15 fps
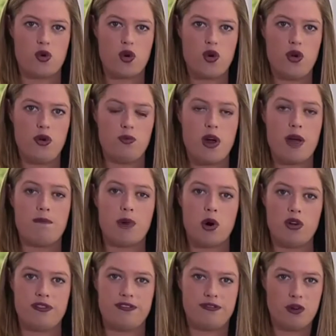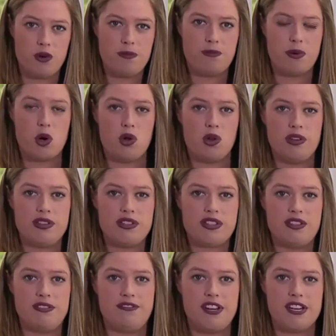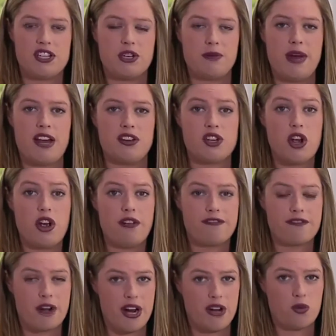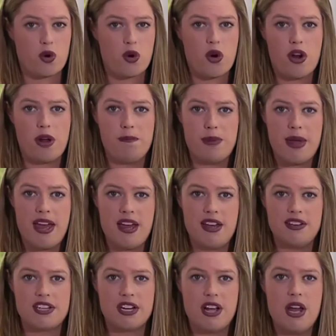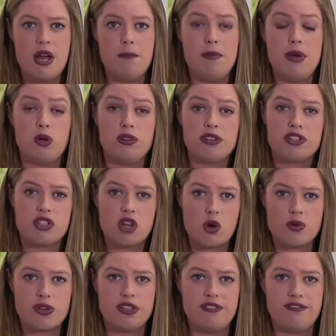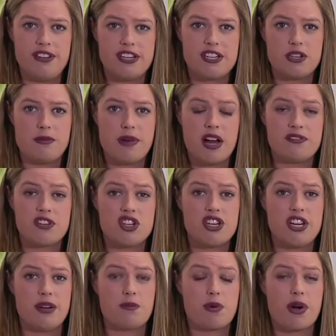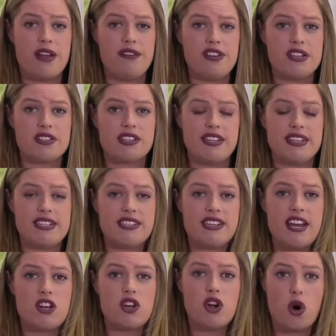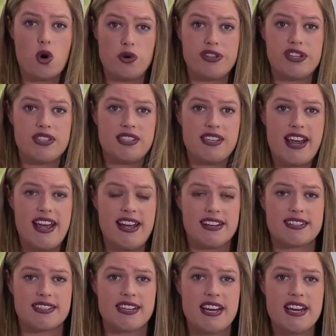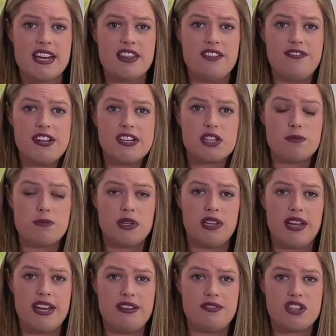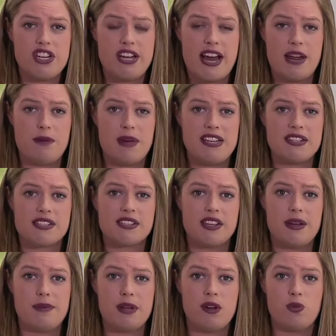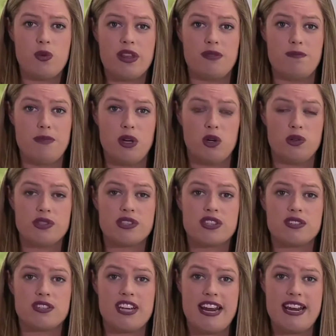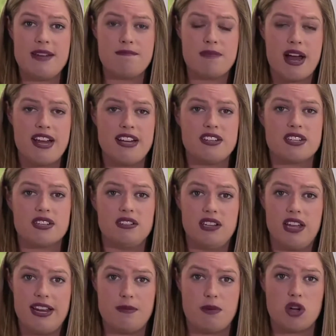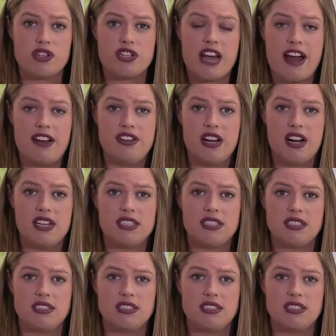room where both footballers, the victim and her friend, were on a bed. Milne assaulted the victim after she had previously said no to sex. The victim believed she had been sleeping with Milne's teammate, Leigh Montagna.